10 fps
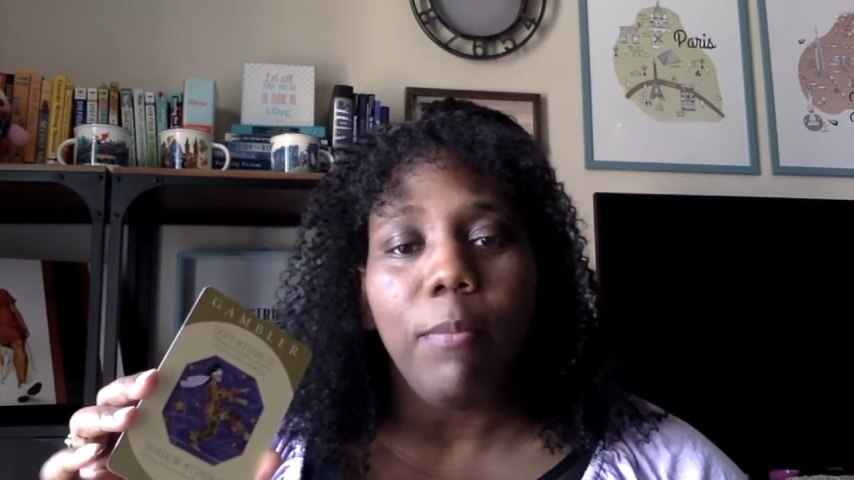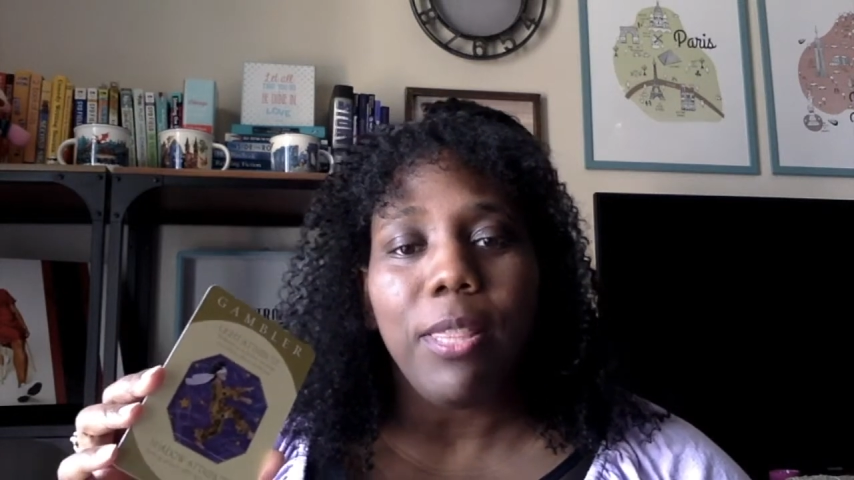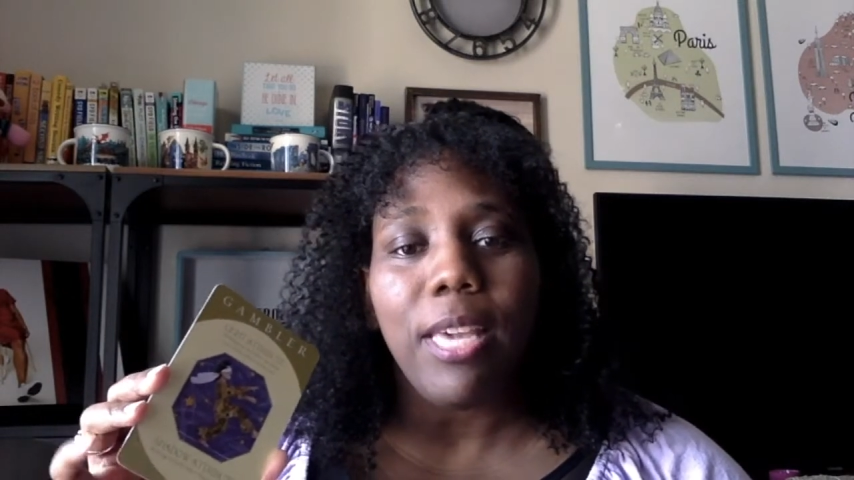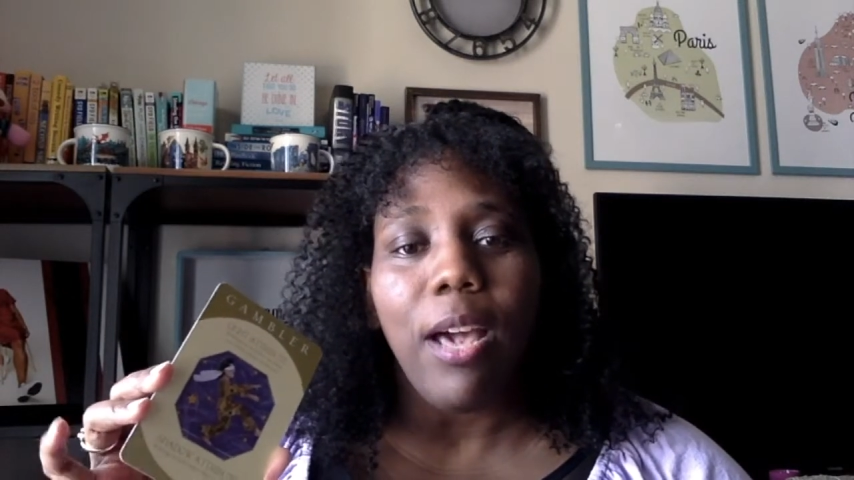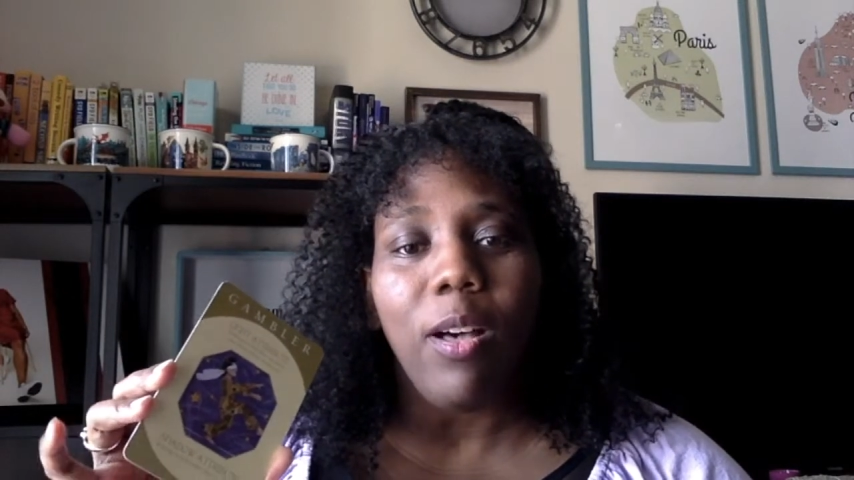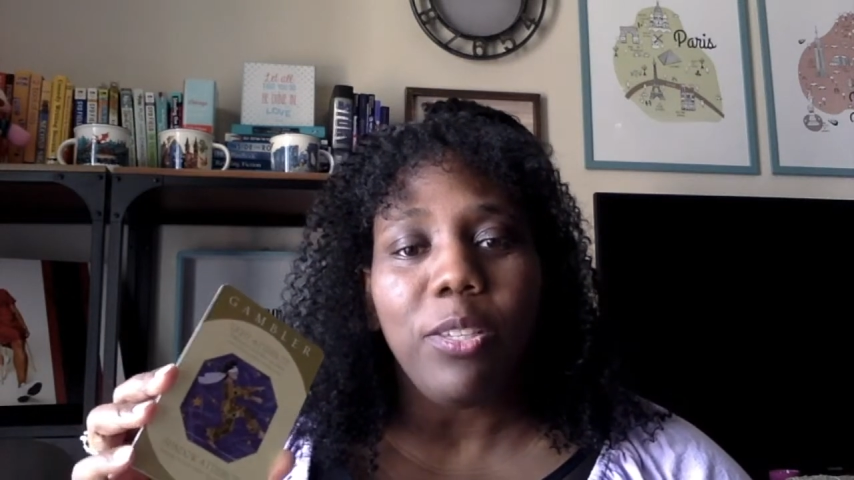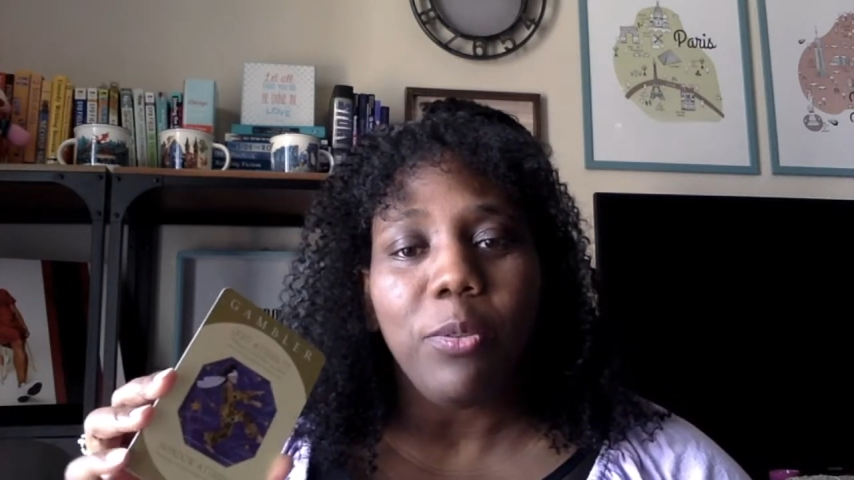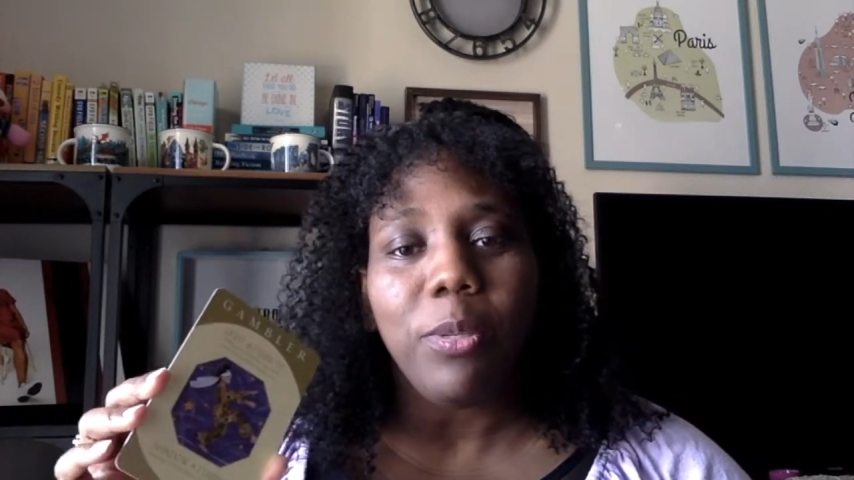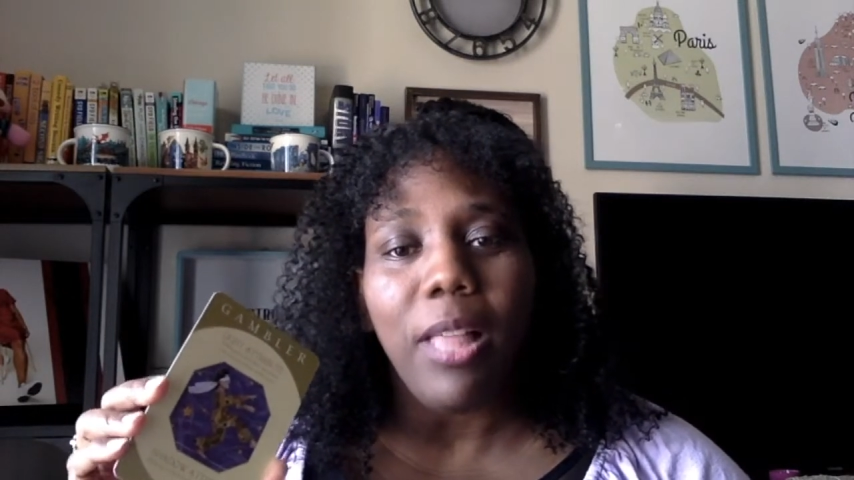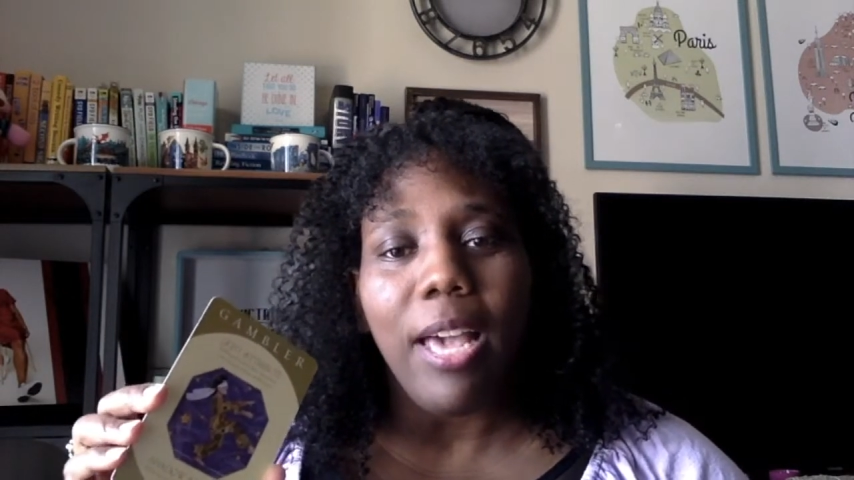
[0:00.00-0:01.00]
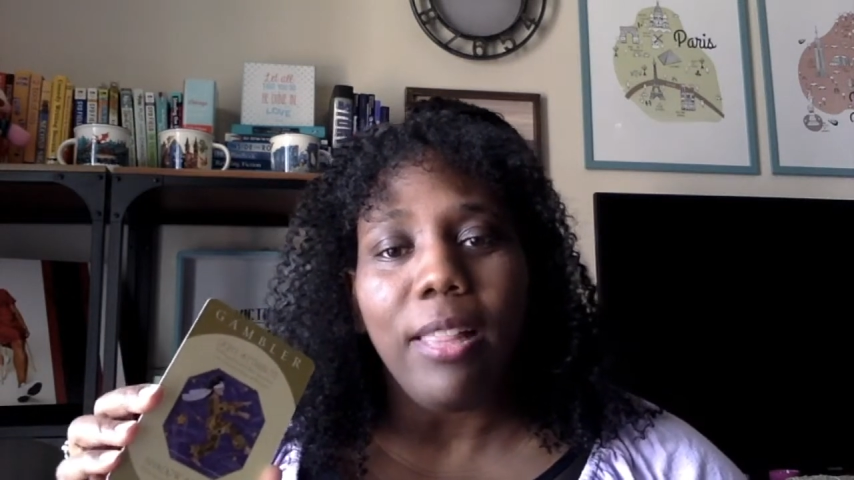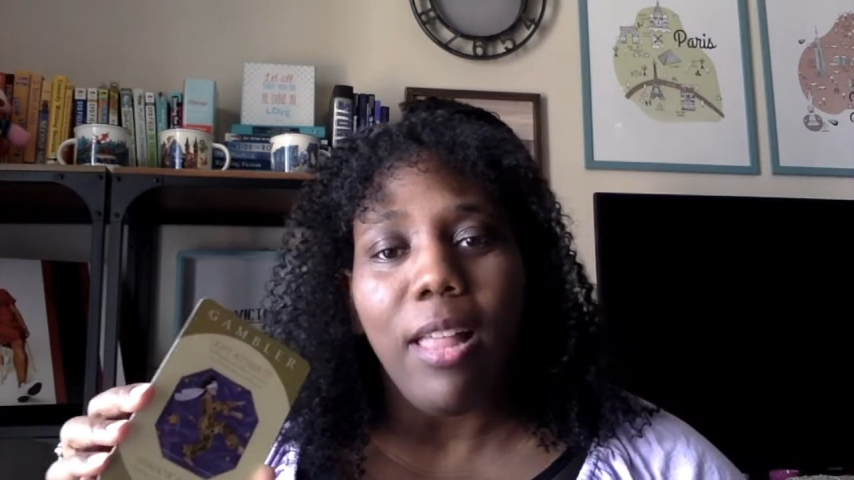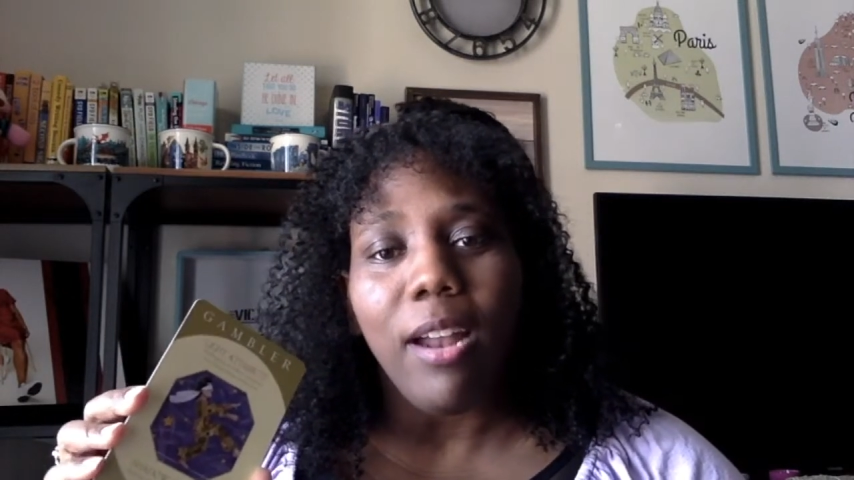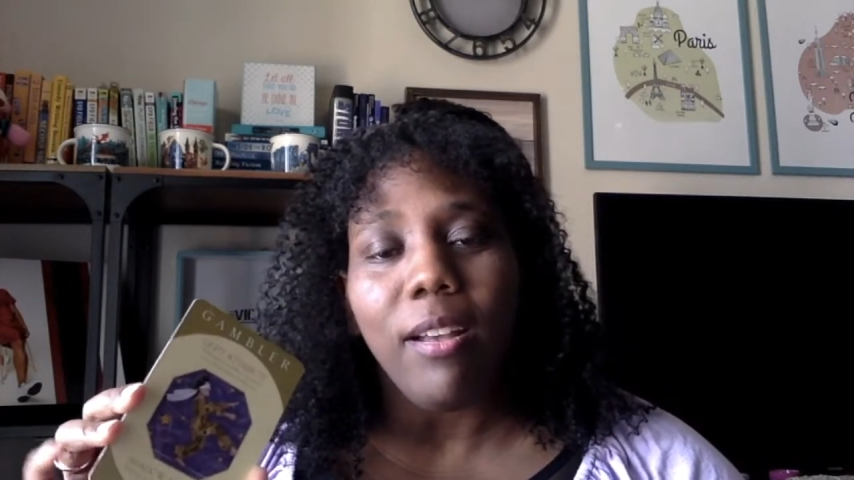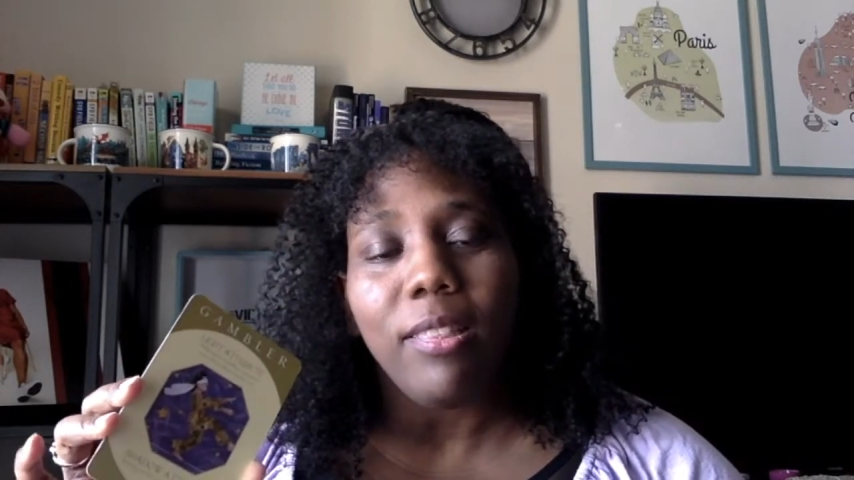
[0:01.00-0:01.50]
but they also rely a
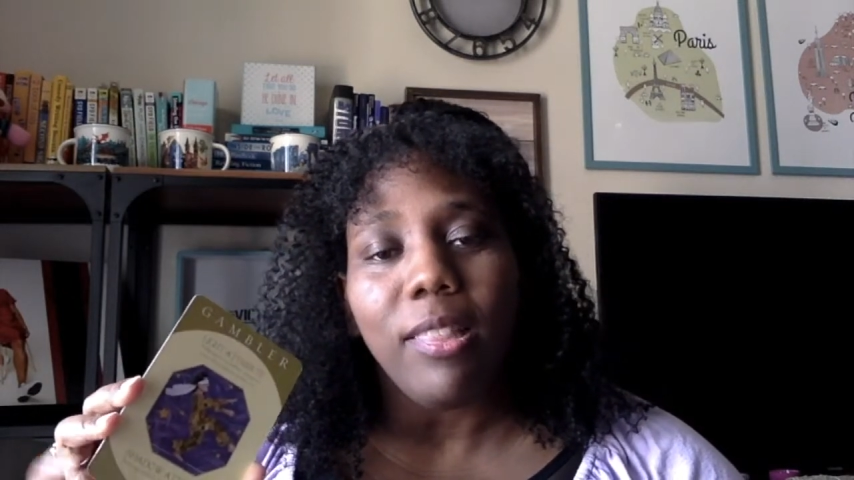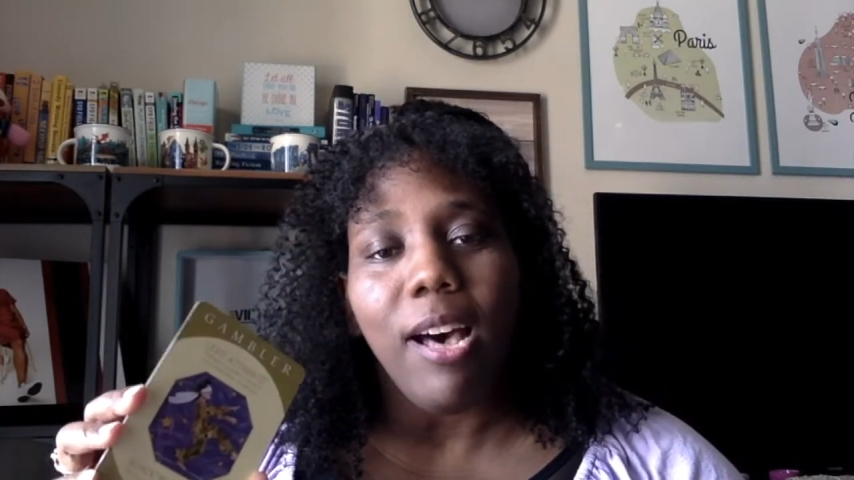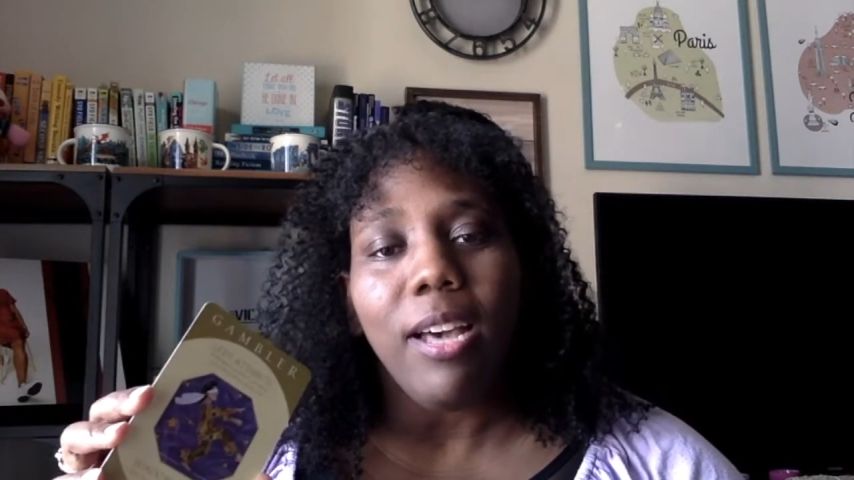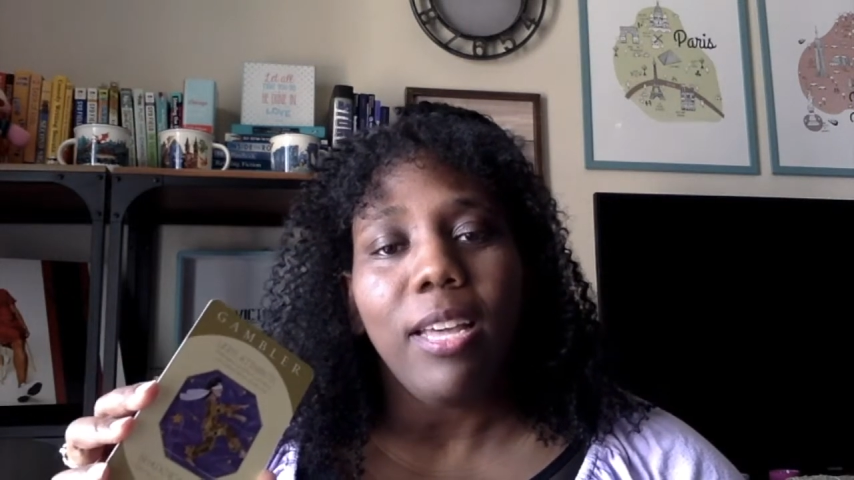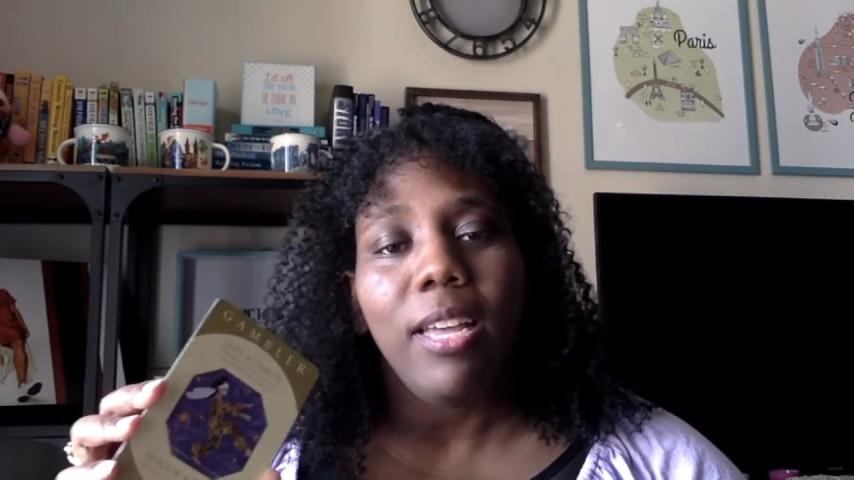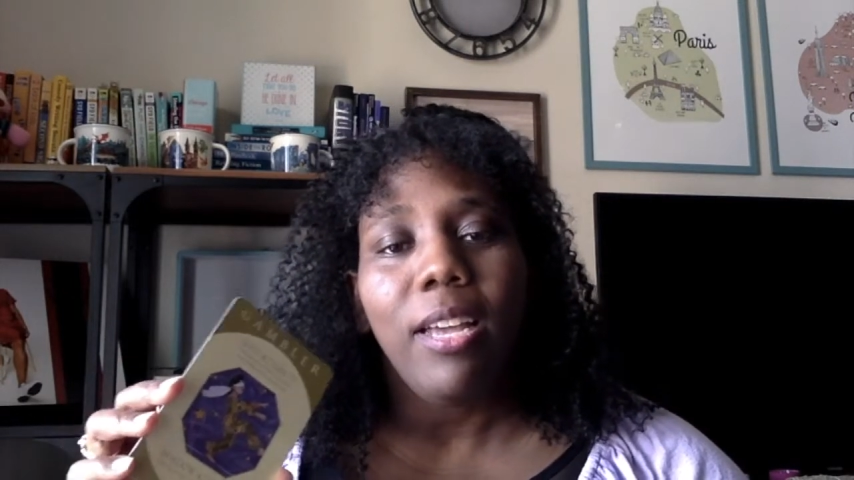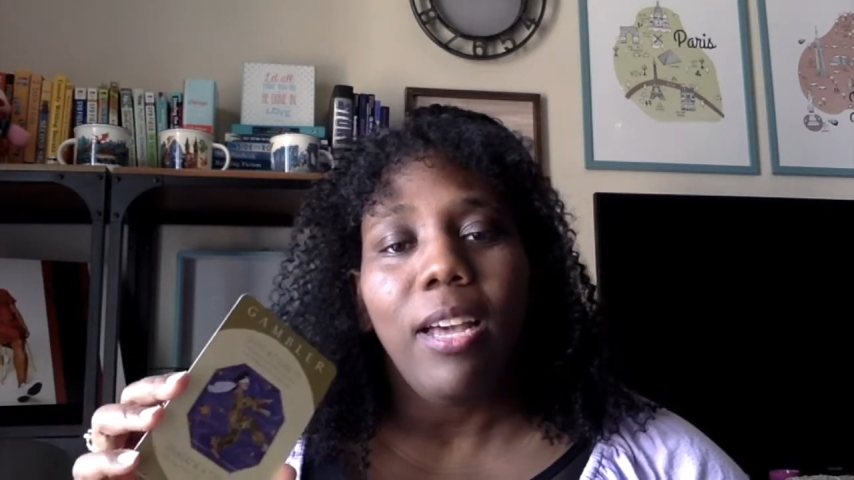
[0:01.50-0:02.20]
lot on luck